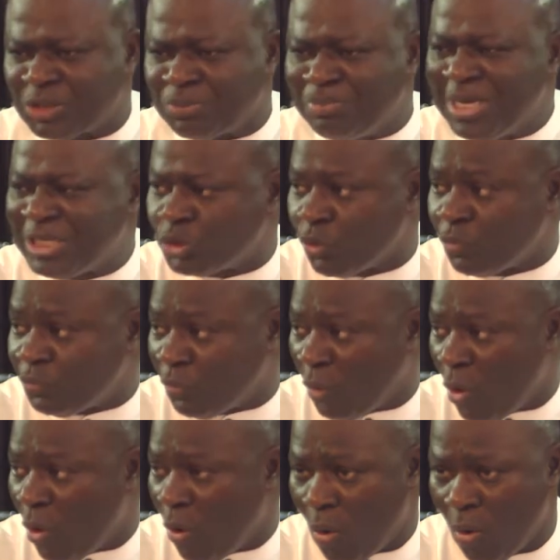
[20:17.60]
split to
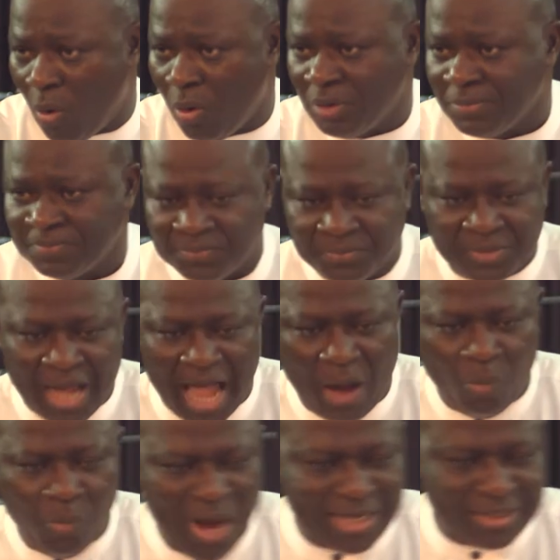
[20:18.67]
four
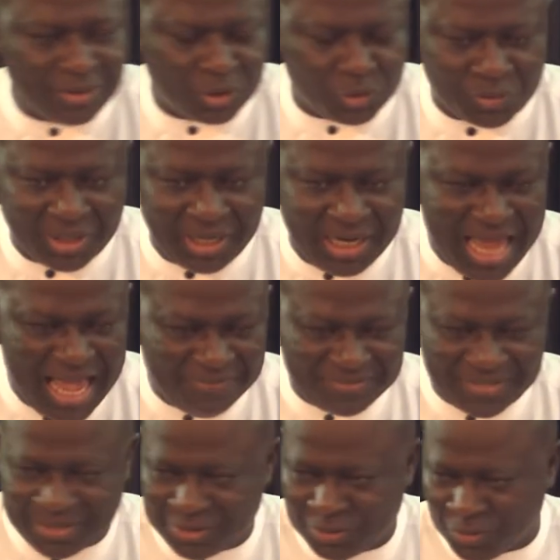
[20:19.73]
and went to the
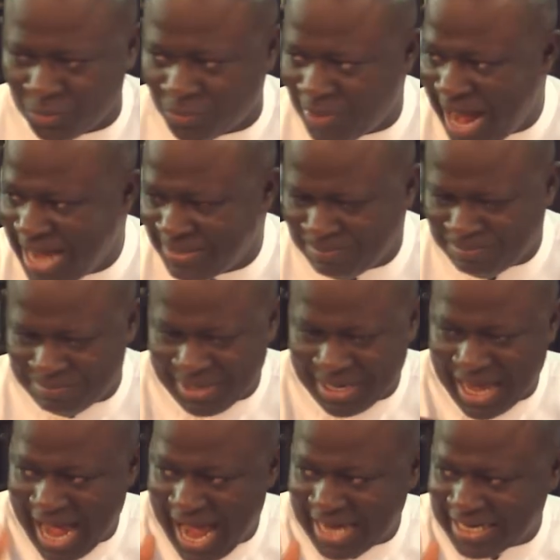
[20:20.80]
left, to right,
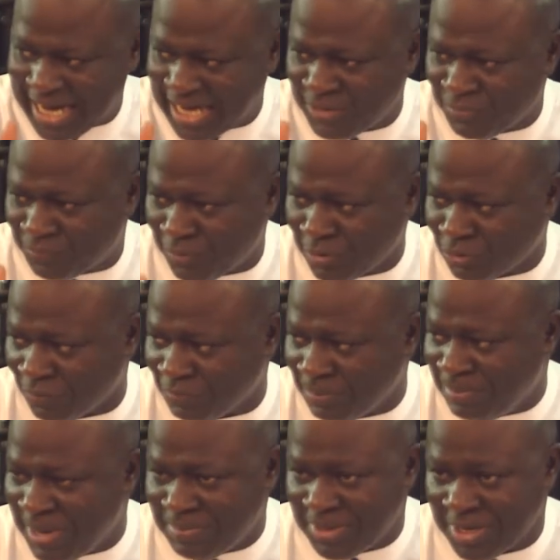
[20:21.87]
behind, and in front of the
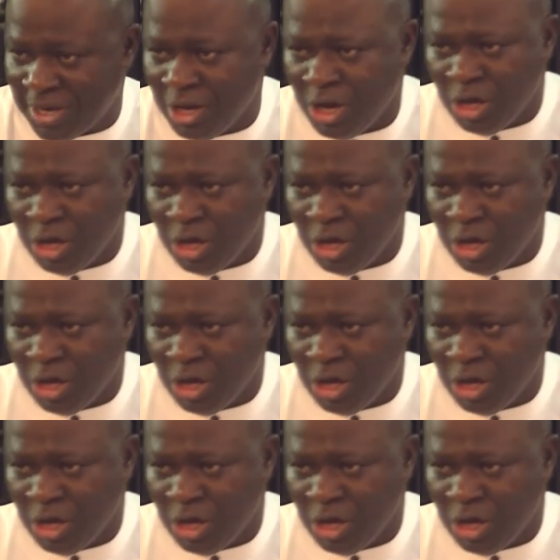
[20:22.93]
baby.